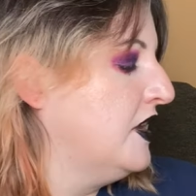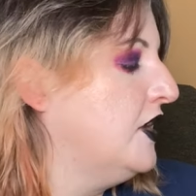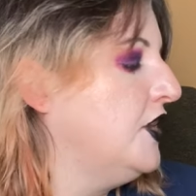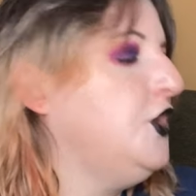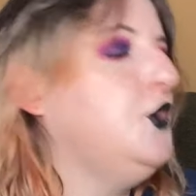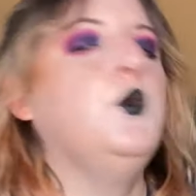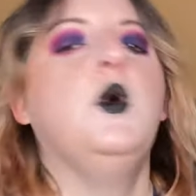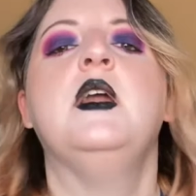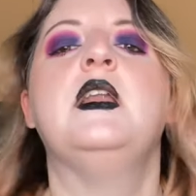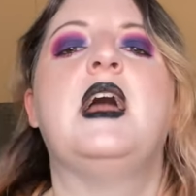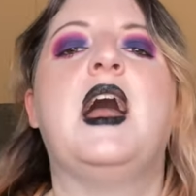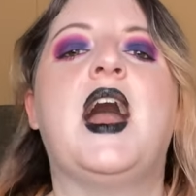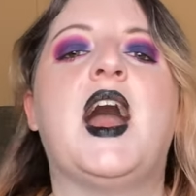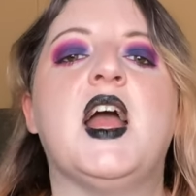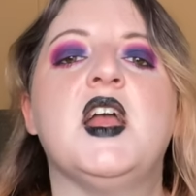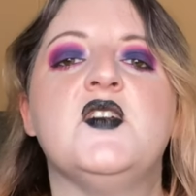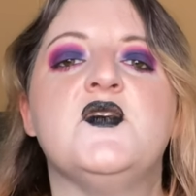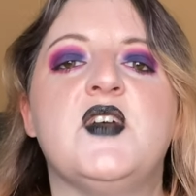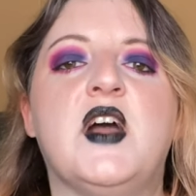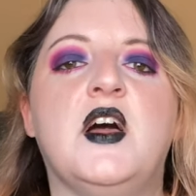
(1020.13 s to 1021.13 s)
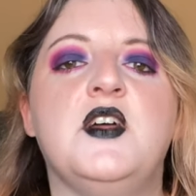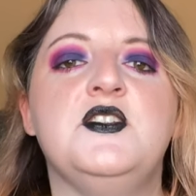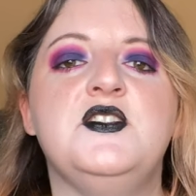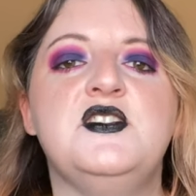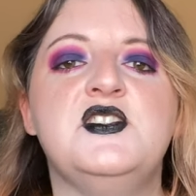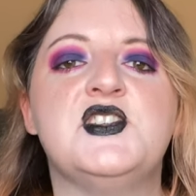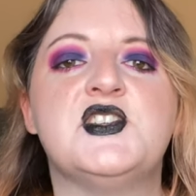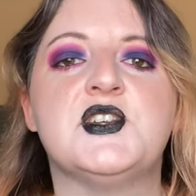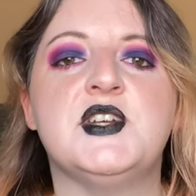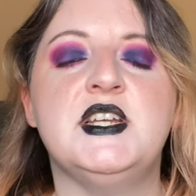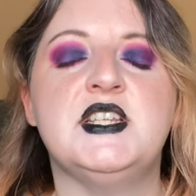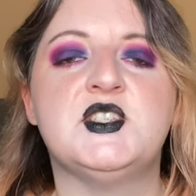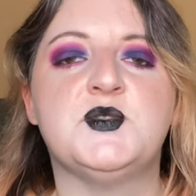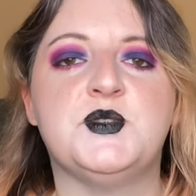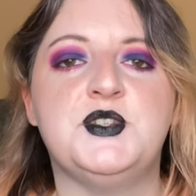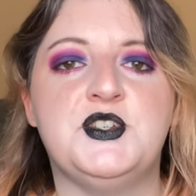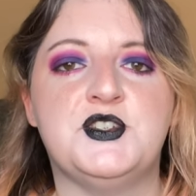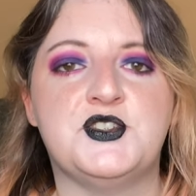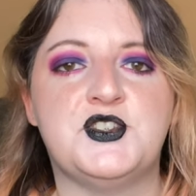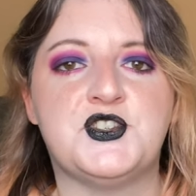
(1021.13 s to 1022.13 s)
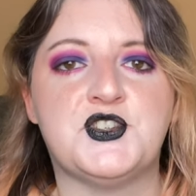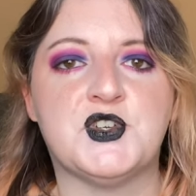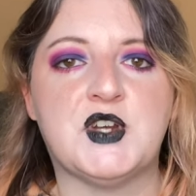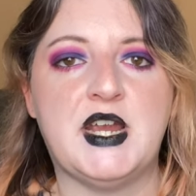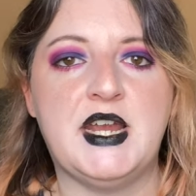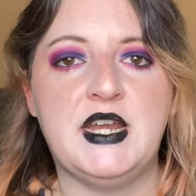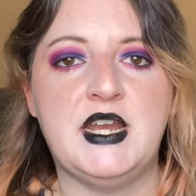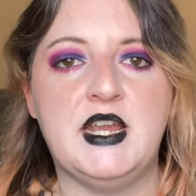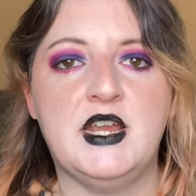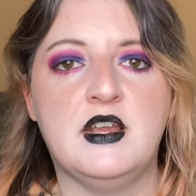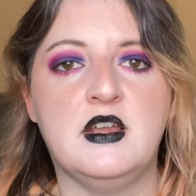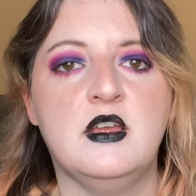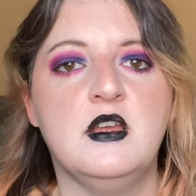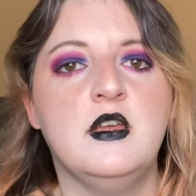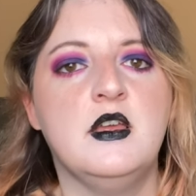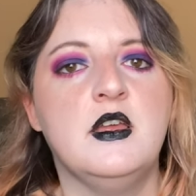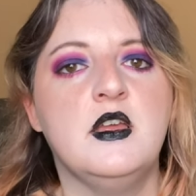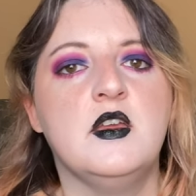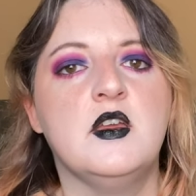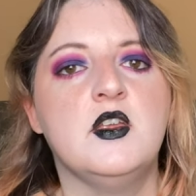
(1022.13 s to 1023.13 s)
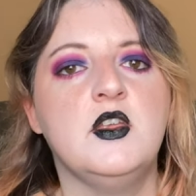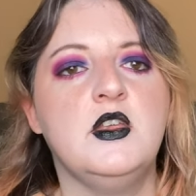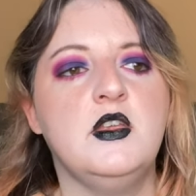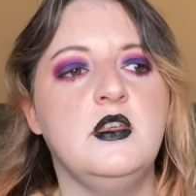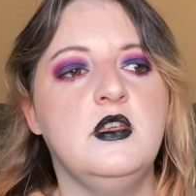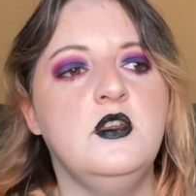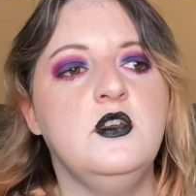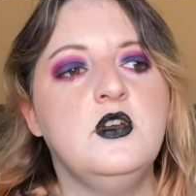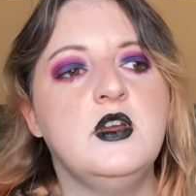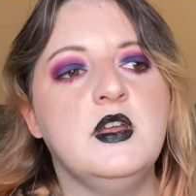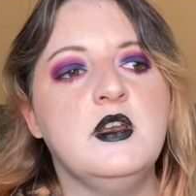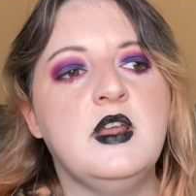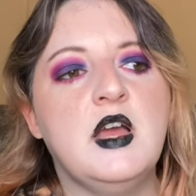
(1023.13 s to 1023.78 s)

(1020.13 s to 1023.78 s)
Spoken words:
You want high value treats when you're training. You can